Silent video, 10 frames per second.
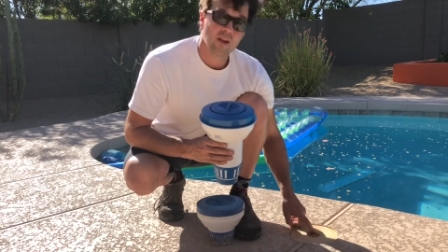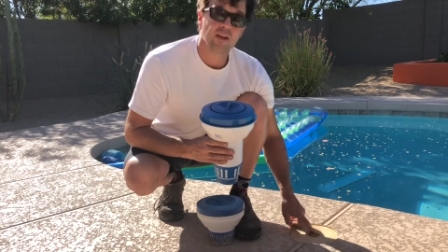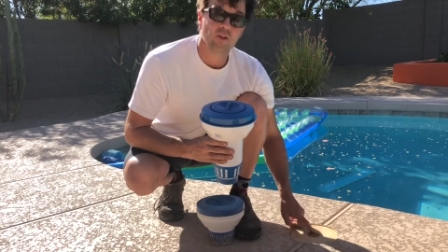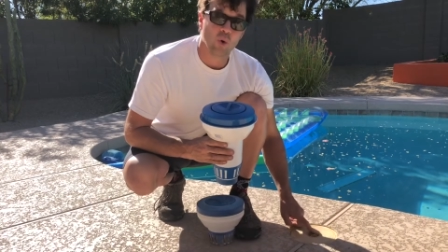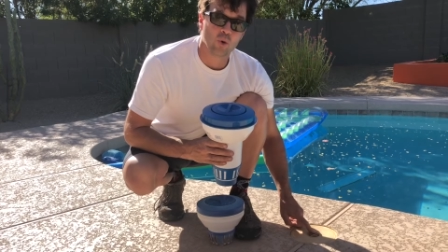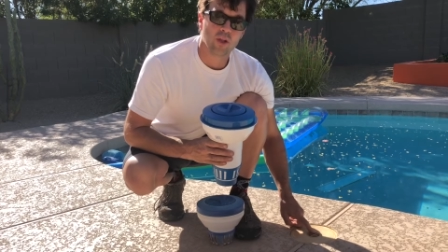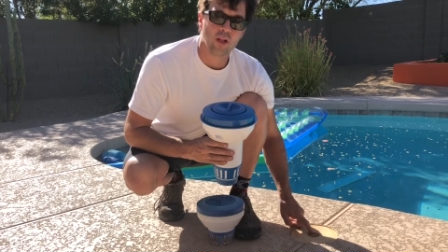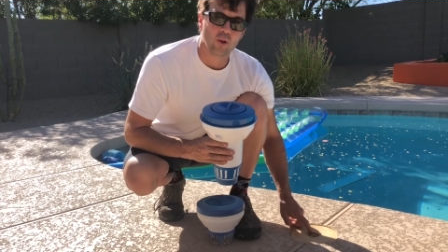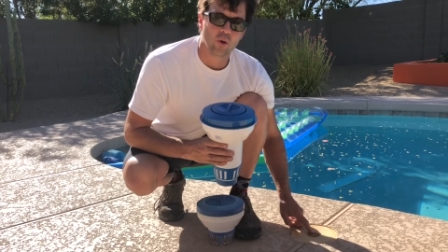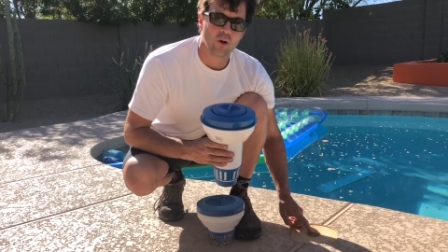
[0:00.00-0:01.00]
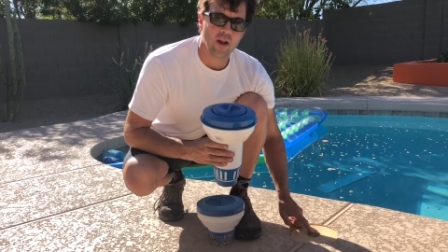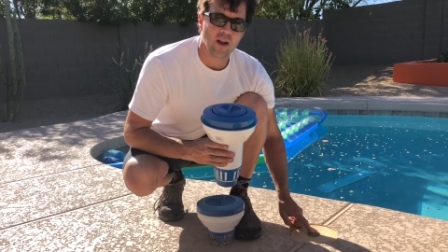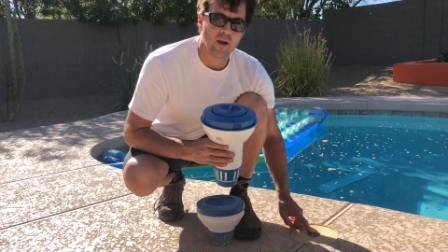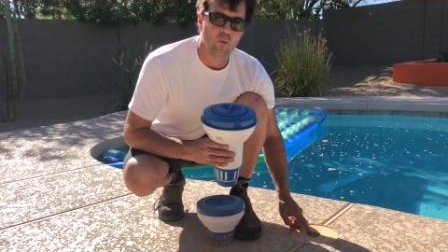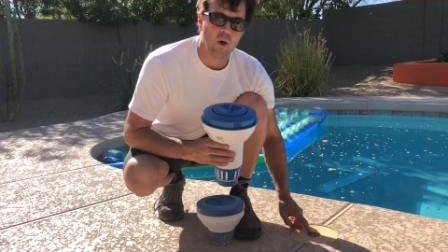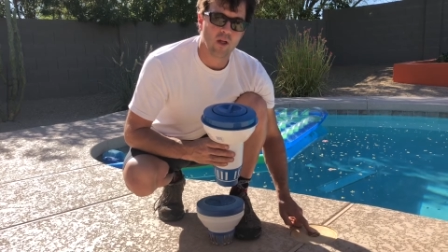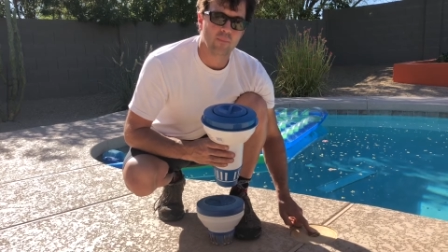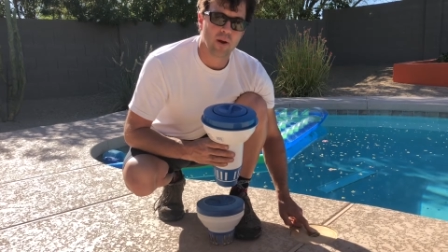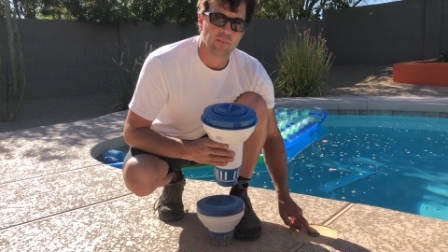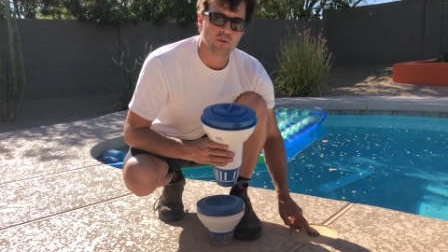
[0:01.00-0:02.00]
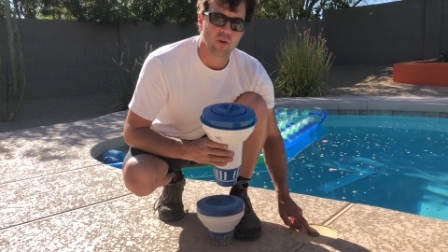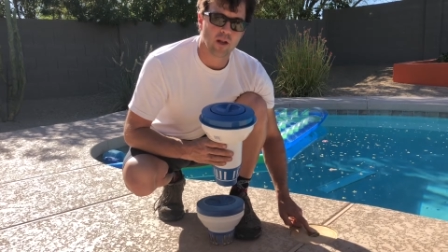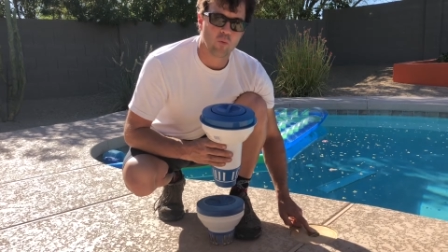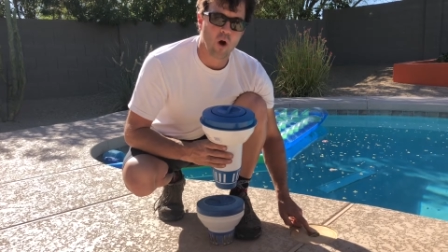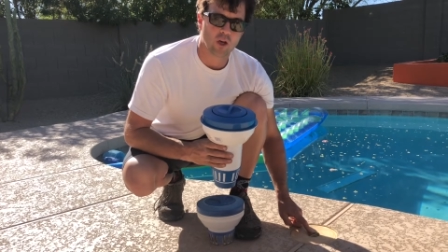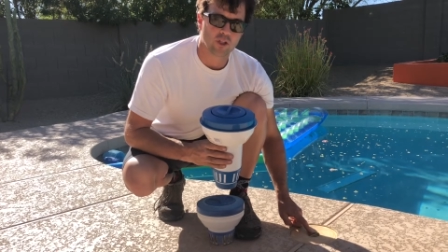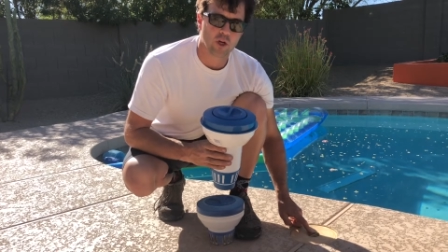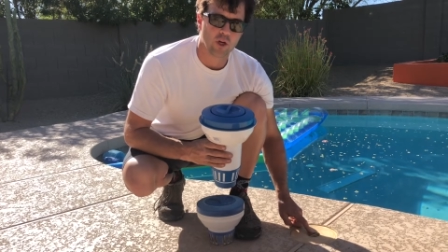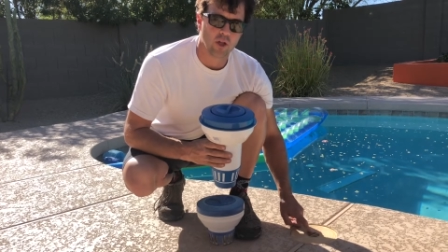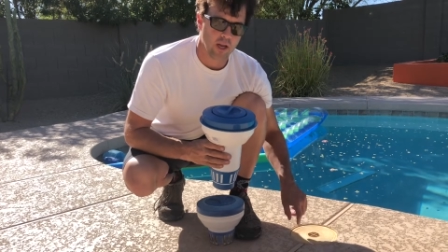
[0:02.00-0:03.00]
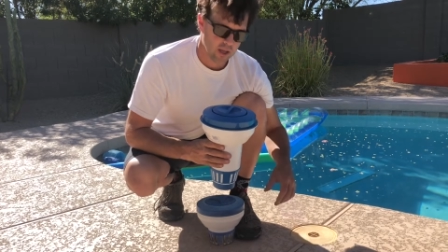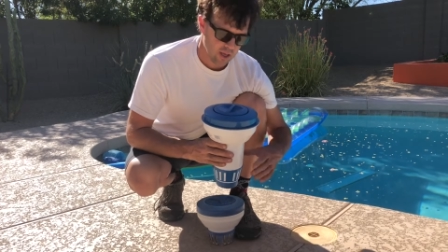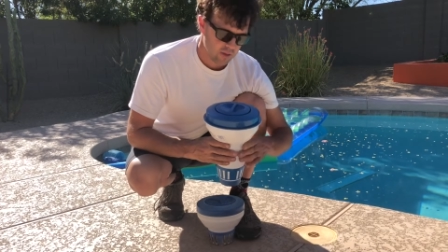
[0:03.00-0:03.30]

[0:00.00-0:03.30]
it's only chlorinating while the pump's running and water circulating.